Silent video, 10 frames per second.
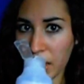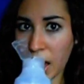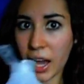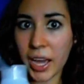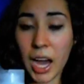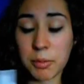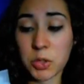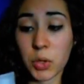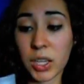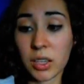I
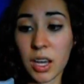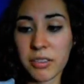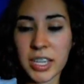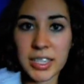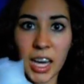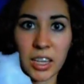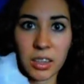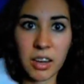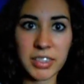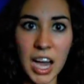absolutely love this. I
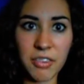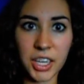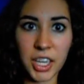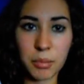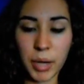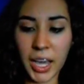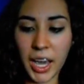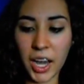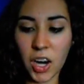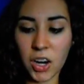loved having it in my
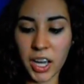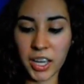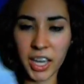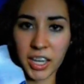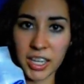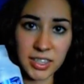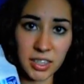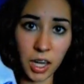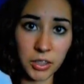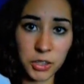hair. Again,
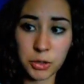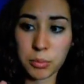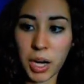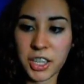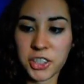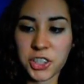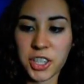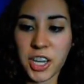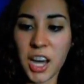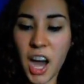it's not too much.
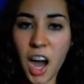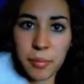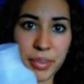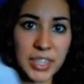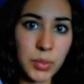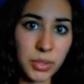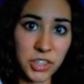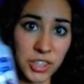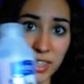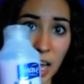This
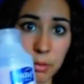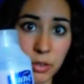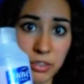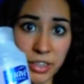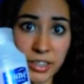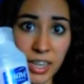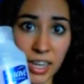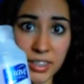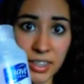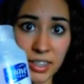was just absolutely
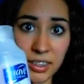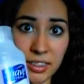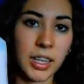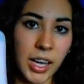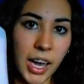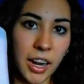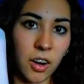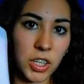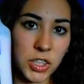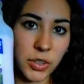fantastic. And it
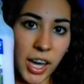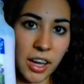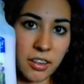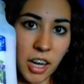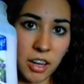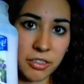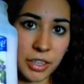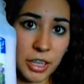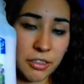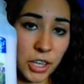also had
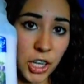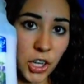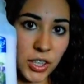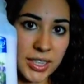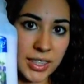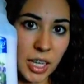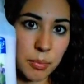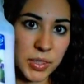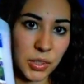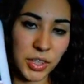very good
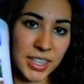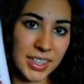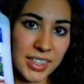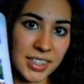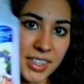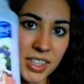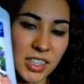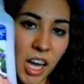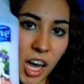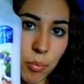slips. So this
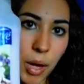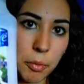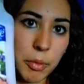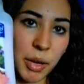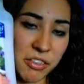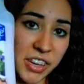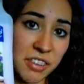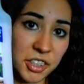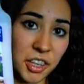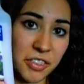is probably my
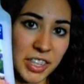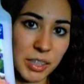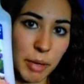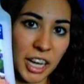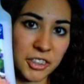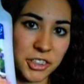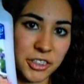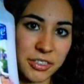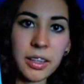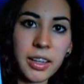favorite of this batch.
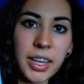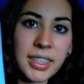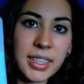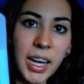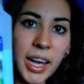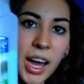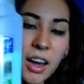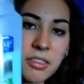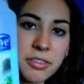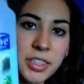Next I
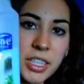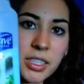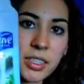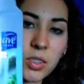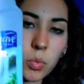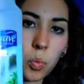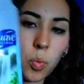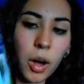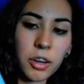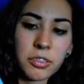have is
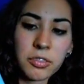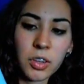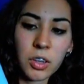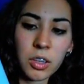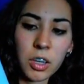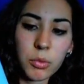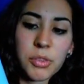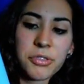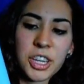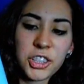Waterfall, a
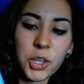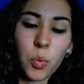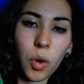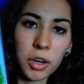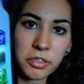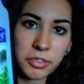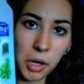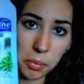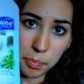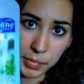refreshing
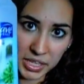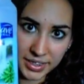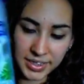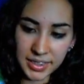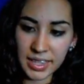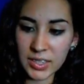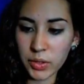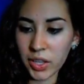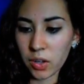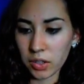waterfall mist. That's
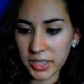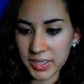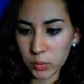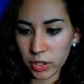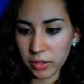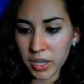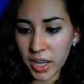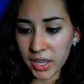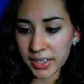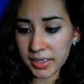what they call this one.
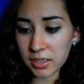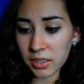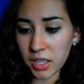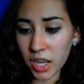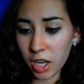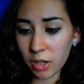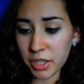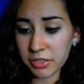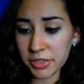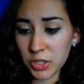This is
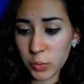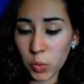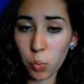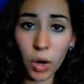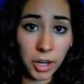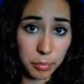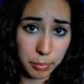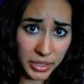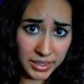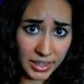infused with water
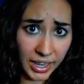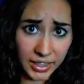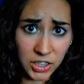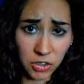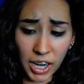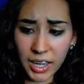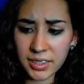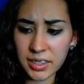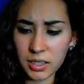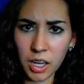mint
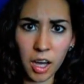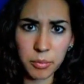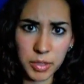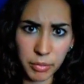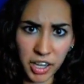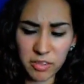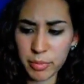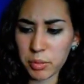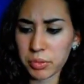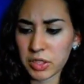extract, some kind of
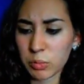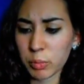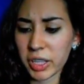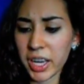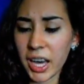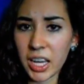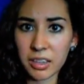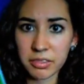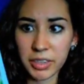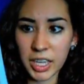mint presumably,
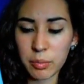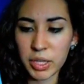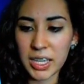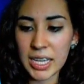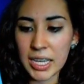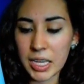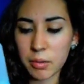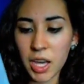and vitamin E.